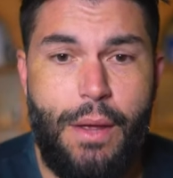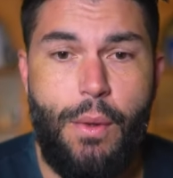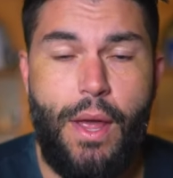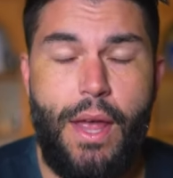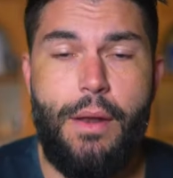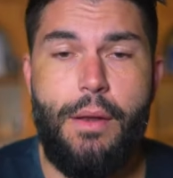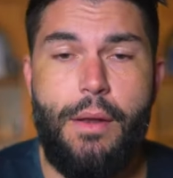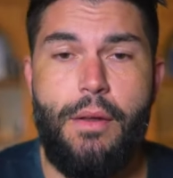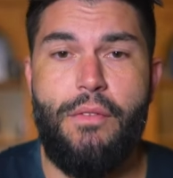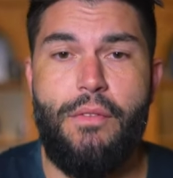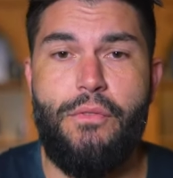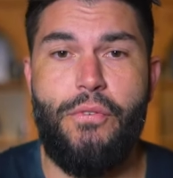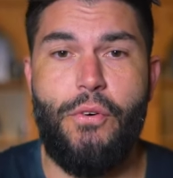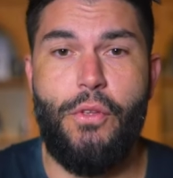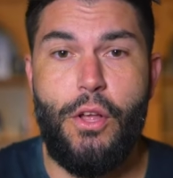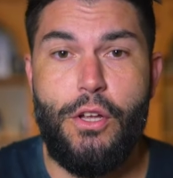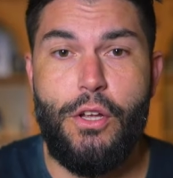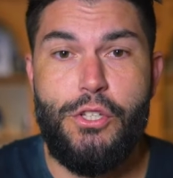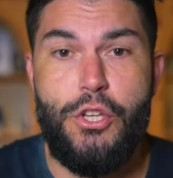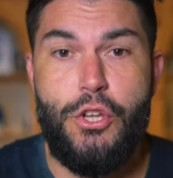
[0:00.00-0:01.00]
And, and, and for
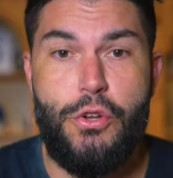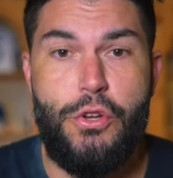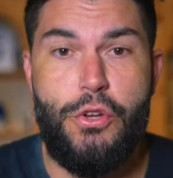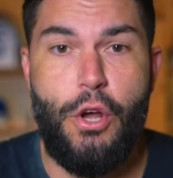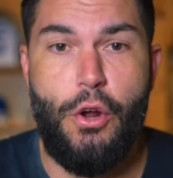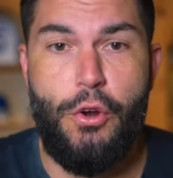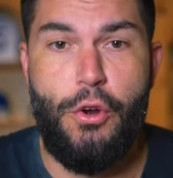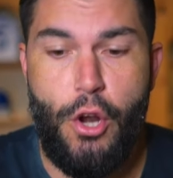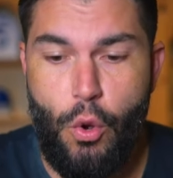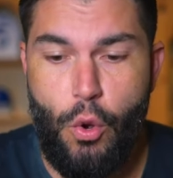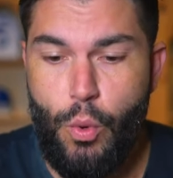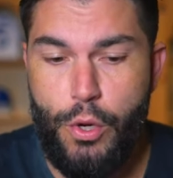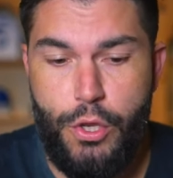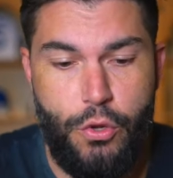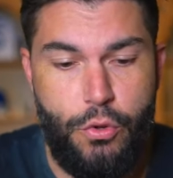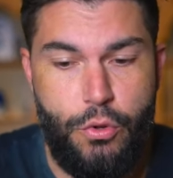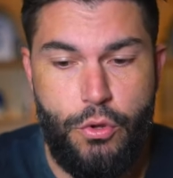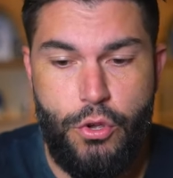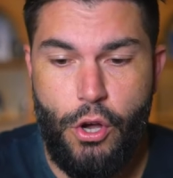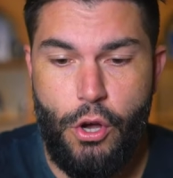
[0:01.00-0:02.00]
those of you who don't know, when you
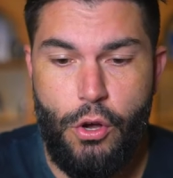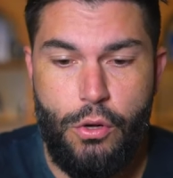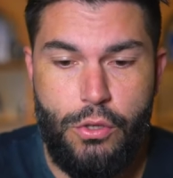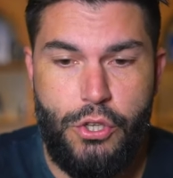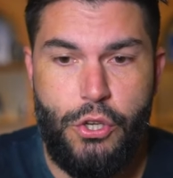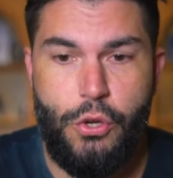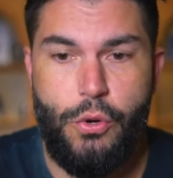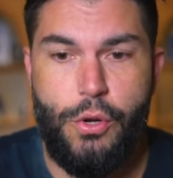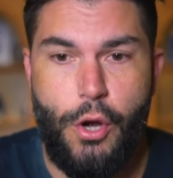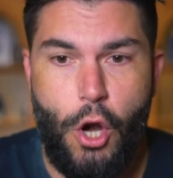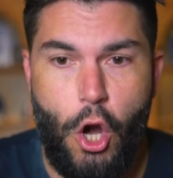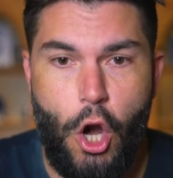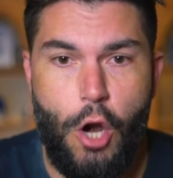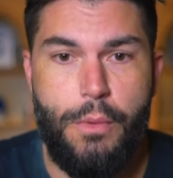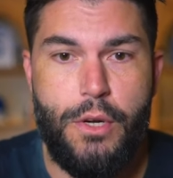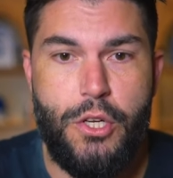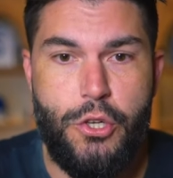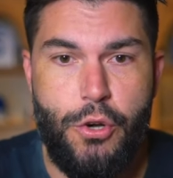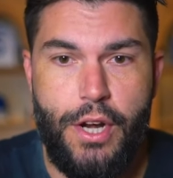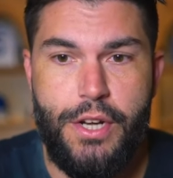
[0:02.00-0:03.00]
go to an
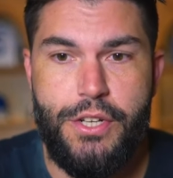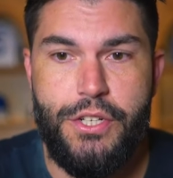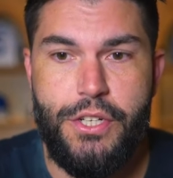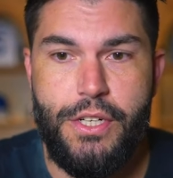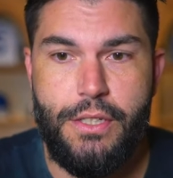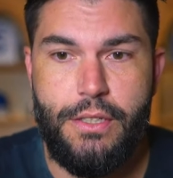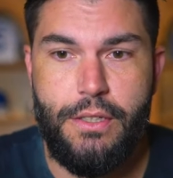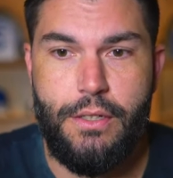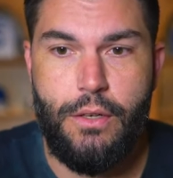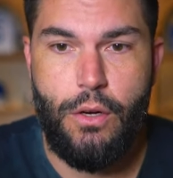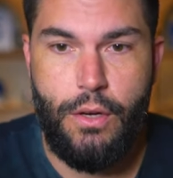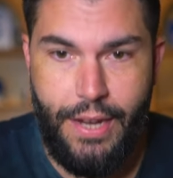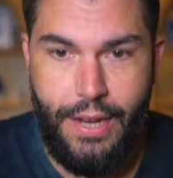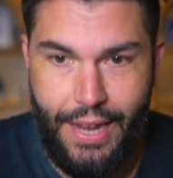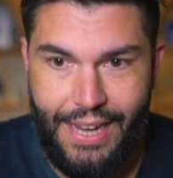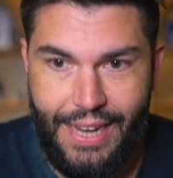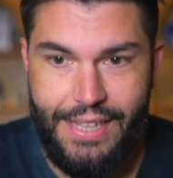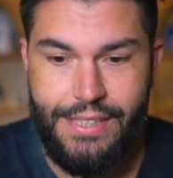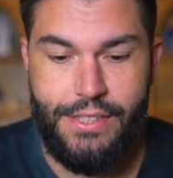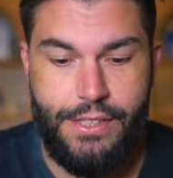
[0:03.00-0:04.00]
arbitration
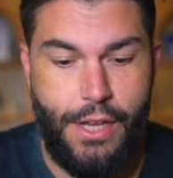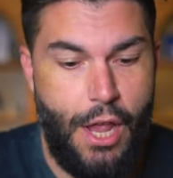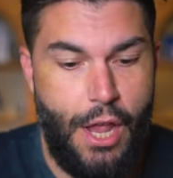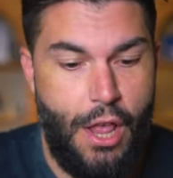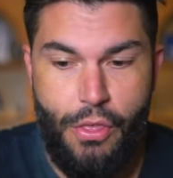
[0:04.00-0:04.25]
case,